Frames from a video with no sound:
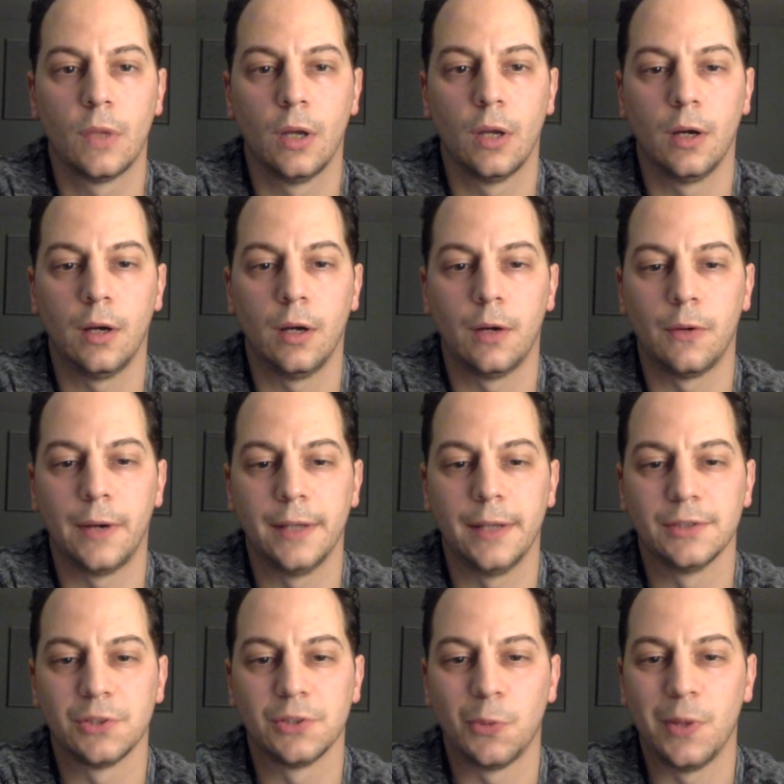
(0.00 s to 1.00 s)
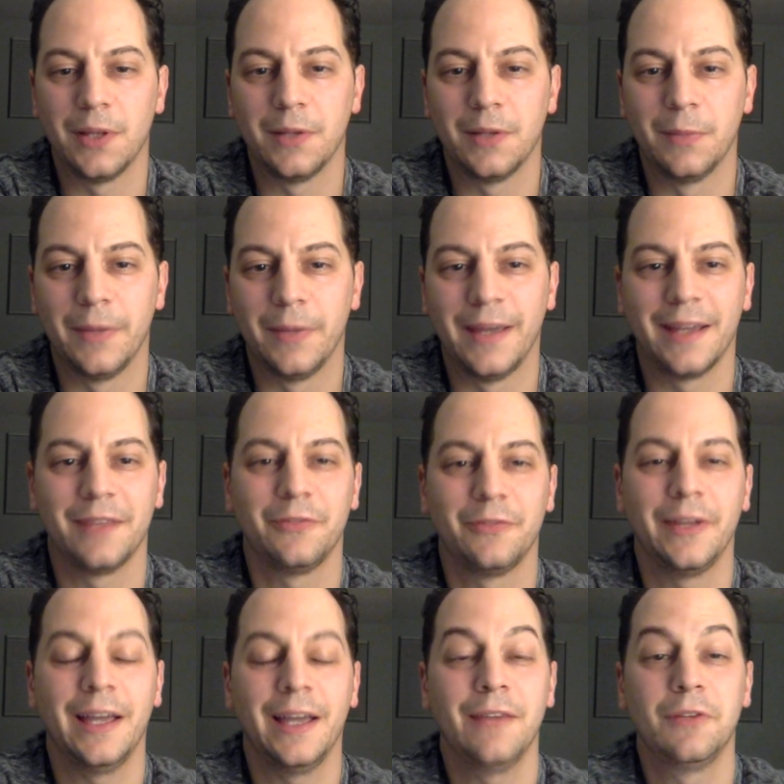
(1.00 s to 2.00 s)
All right, so welcome back. If you
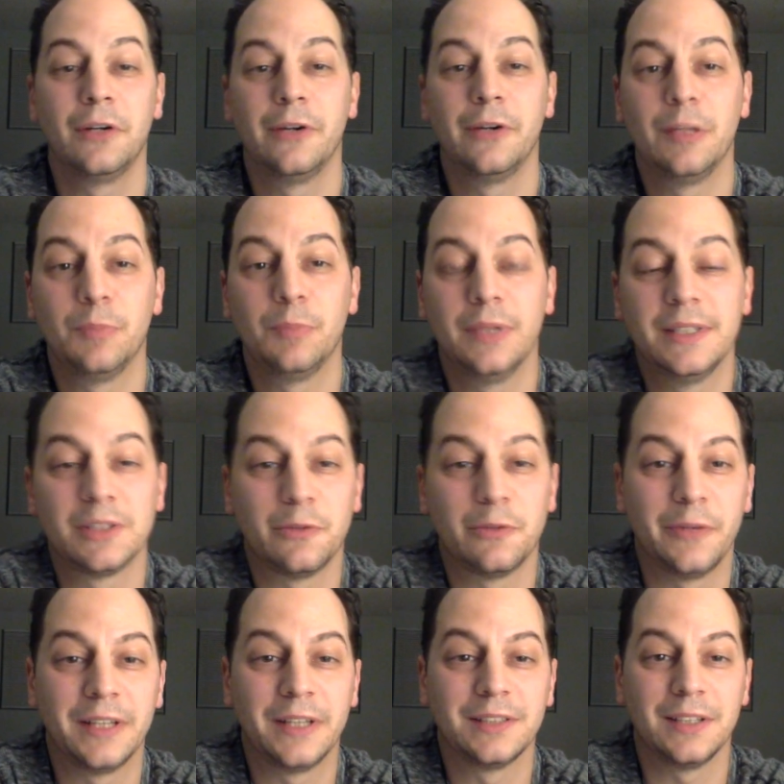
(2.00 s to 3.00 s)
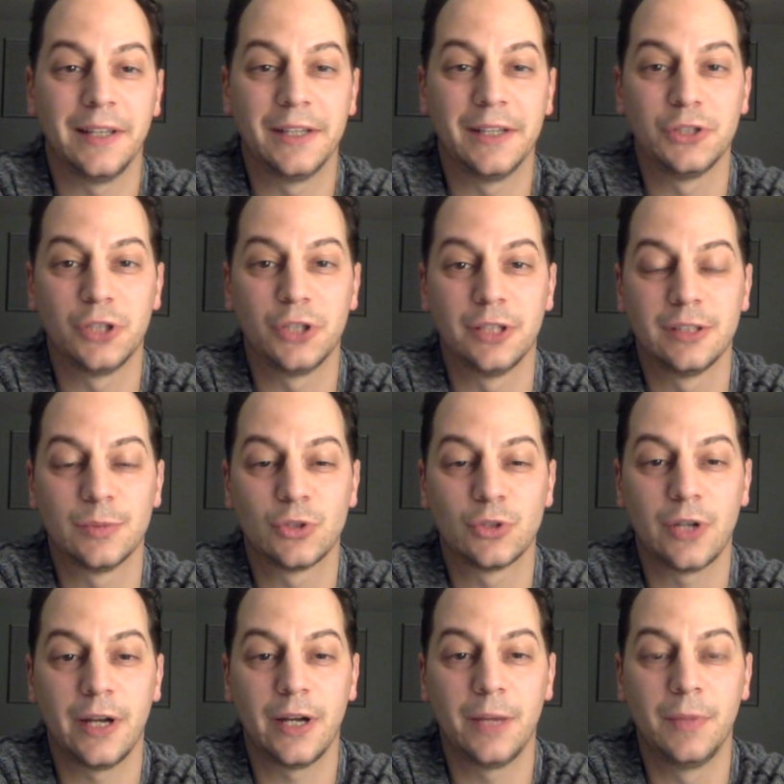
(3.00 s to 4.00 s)
haven't already, please don't forget to like, share, and
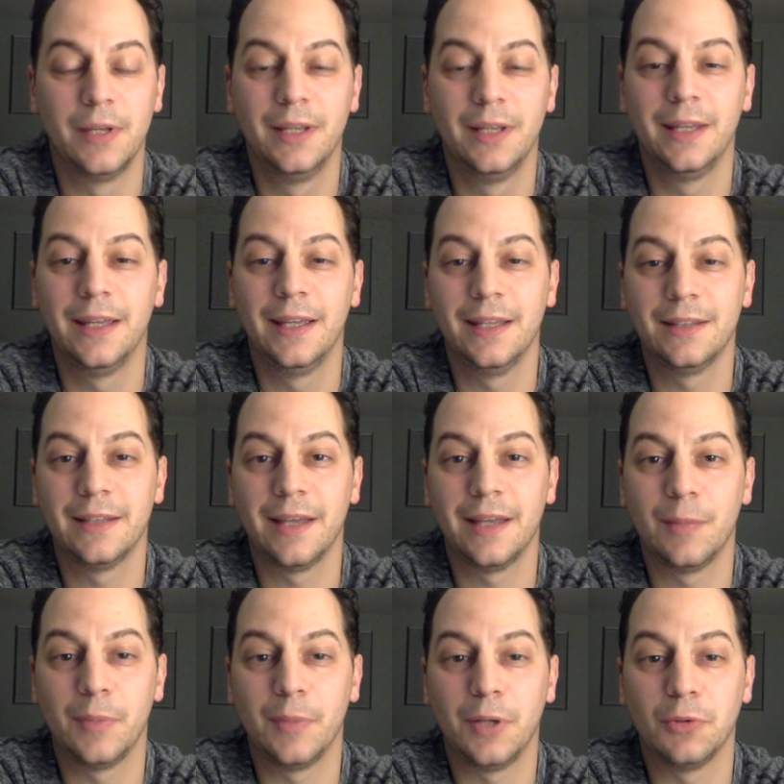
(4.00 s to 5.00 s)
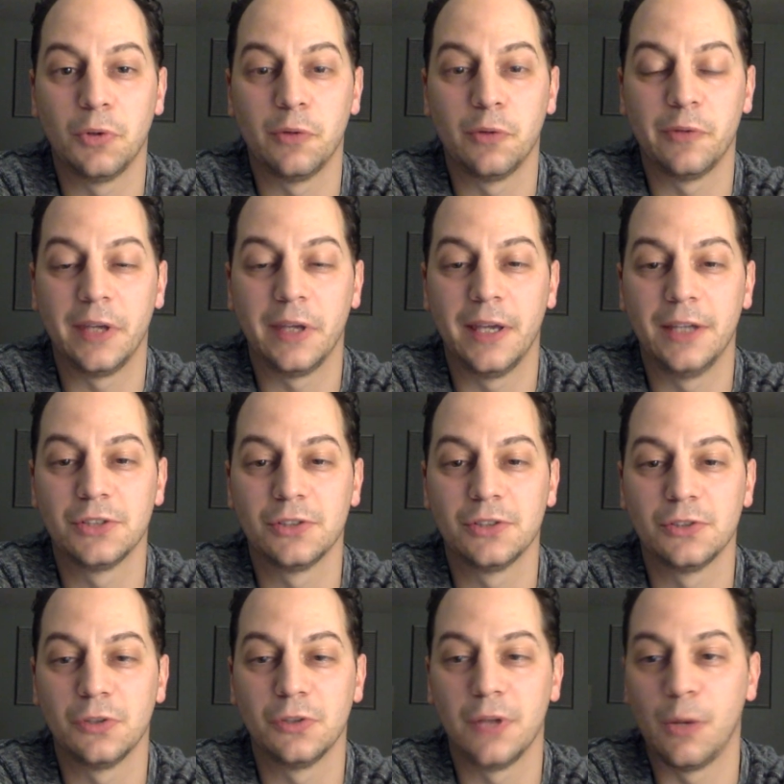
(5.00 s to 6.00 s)
subscribe. Hit that bell notification
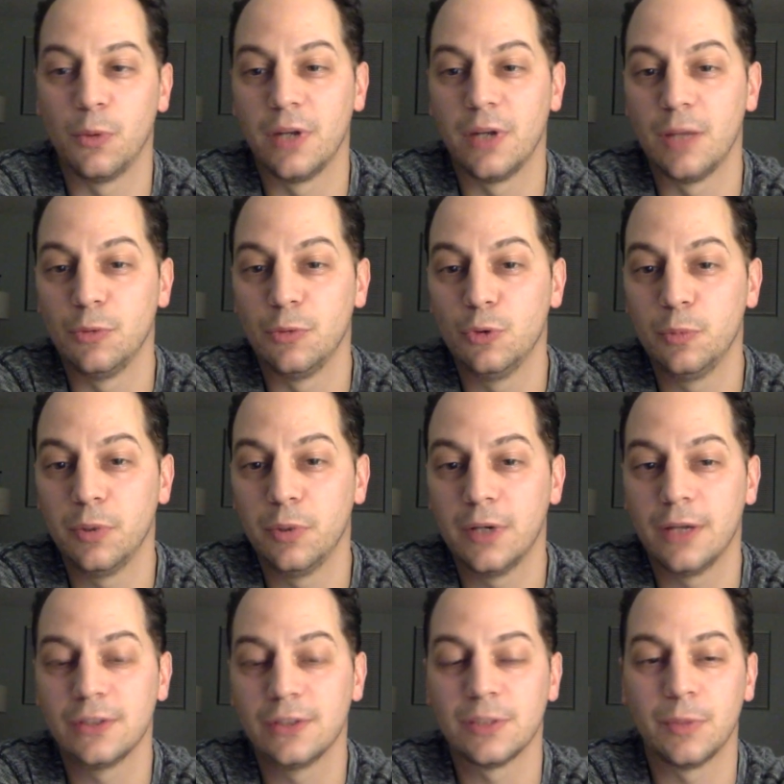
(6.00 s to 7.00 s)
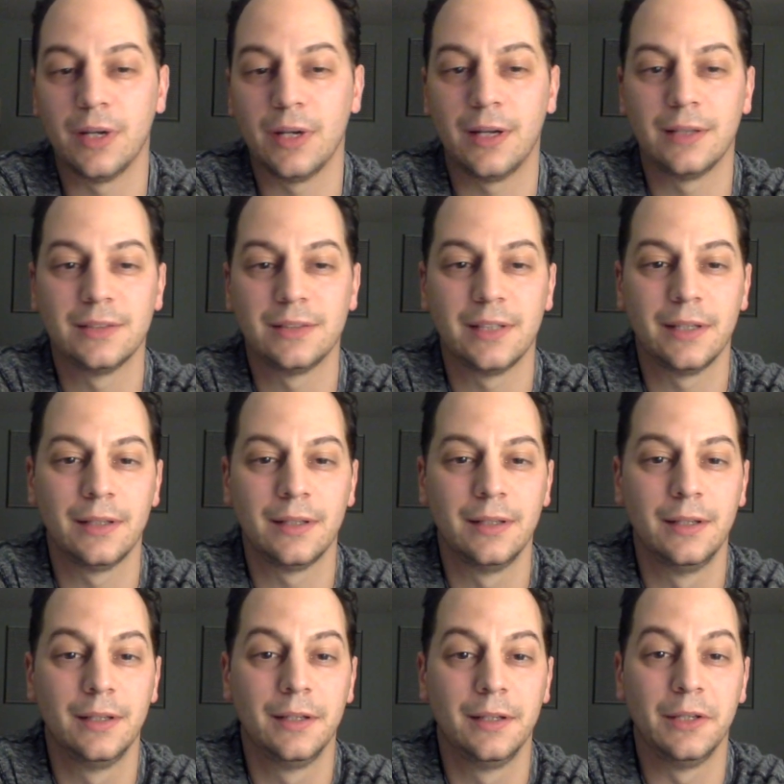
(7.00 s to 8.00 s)
so that when I do put out some content,
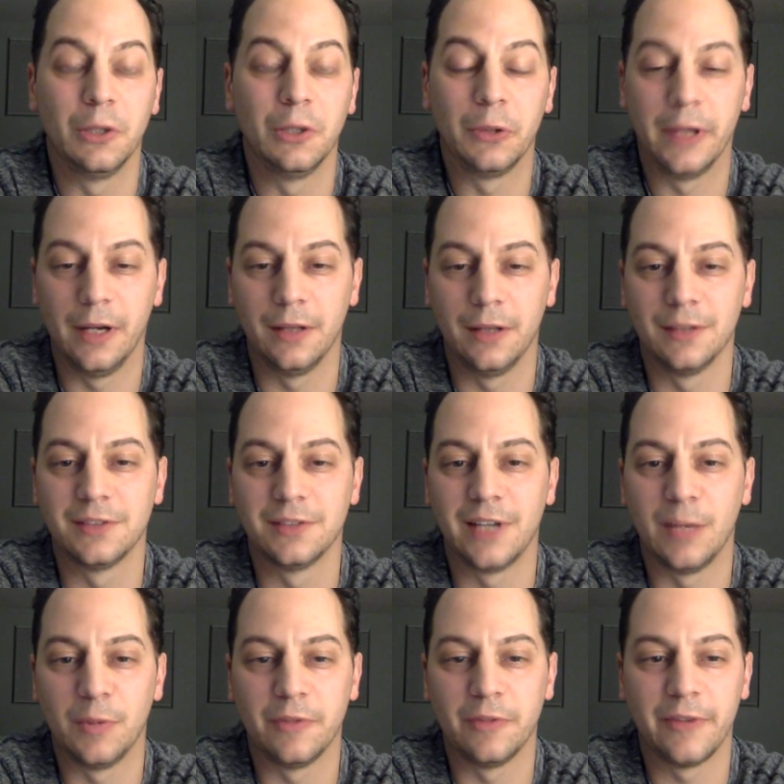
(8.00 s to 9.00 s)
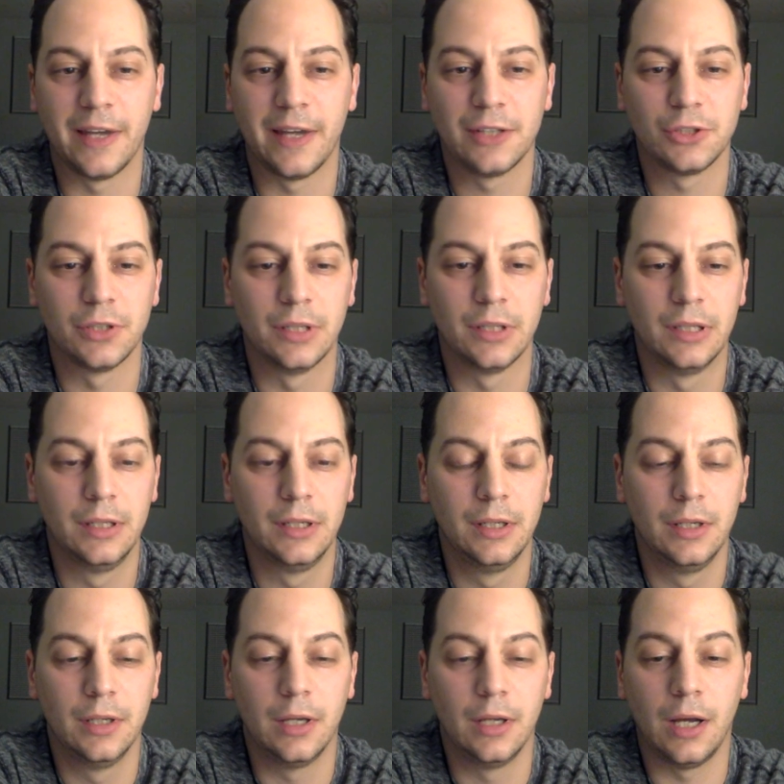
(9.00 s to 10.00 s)
you'll get it in a timely fashion.
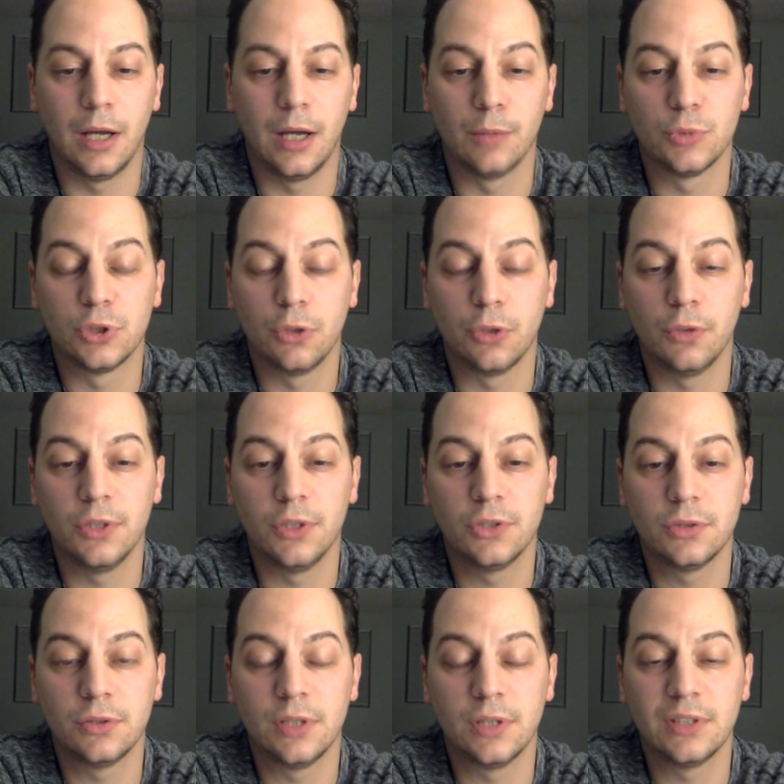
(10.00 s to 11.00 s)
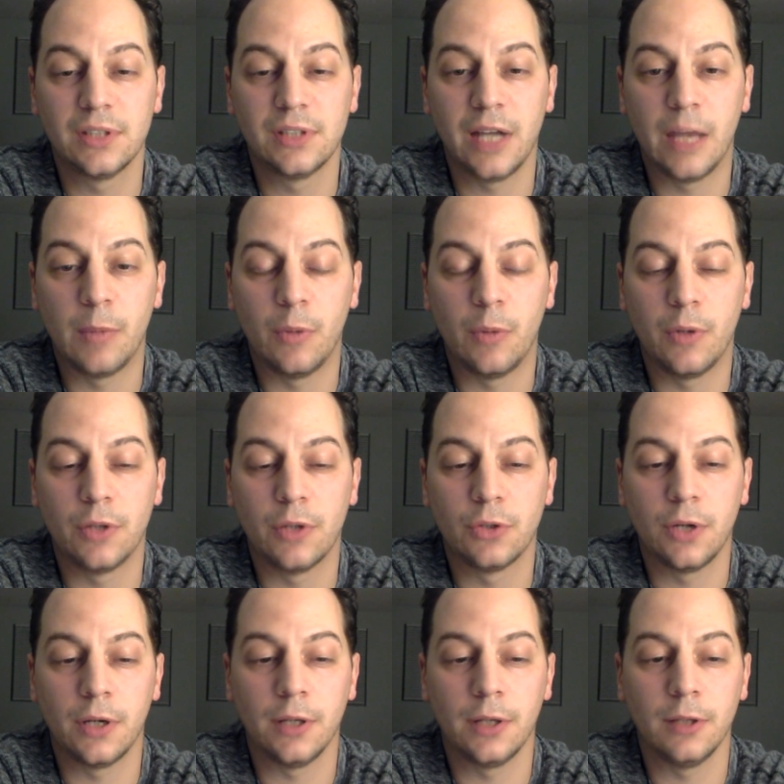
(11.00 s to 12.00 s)
So this time I want to
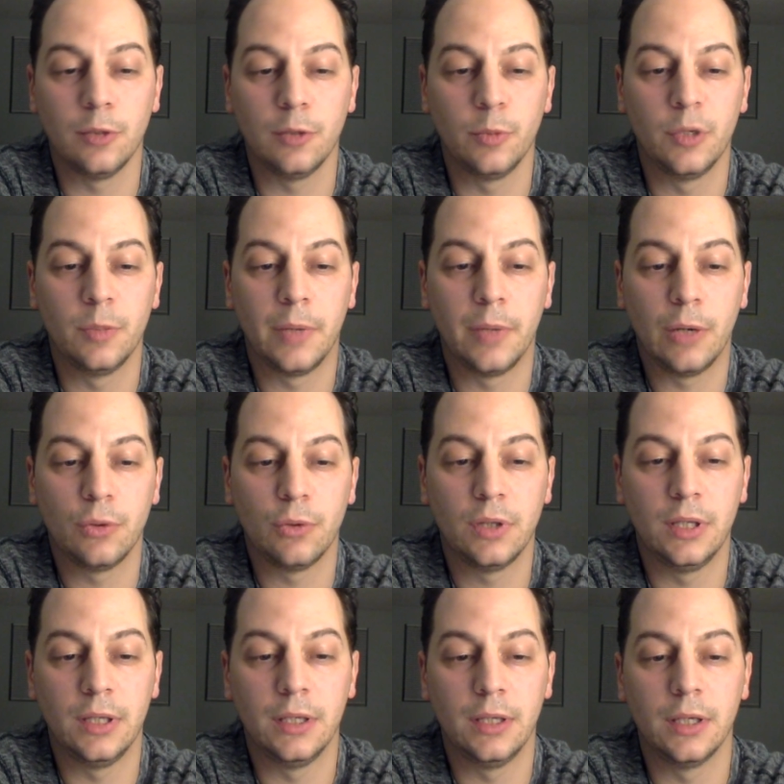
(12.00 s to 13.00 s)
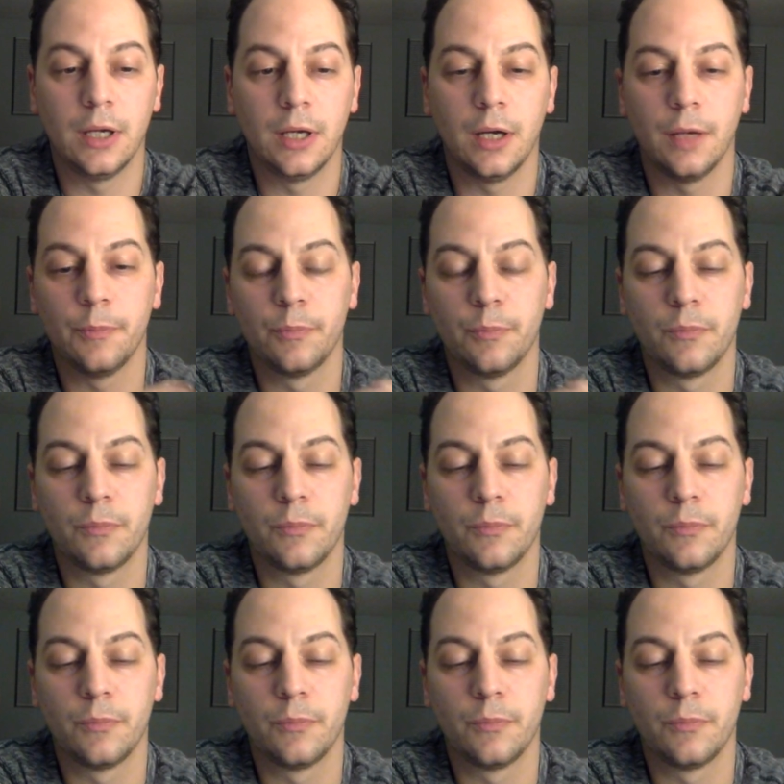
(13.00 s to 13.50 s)
talk a little bit about the